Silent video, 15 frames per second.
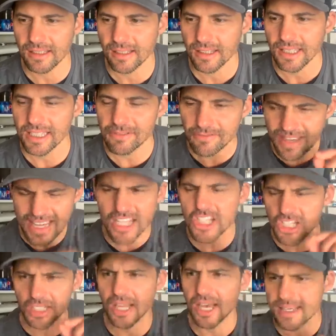
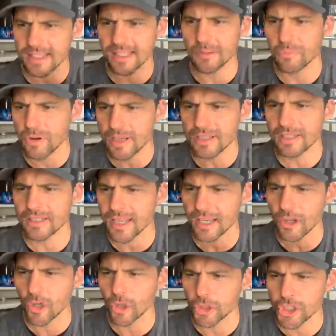evangelizing present day
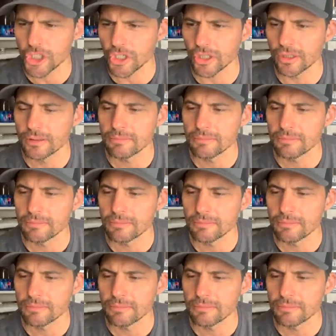culture,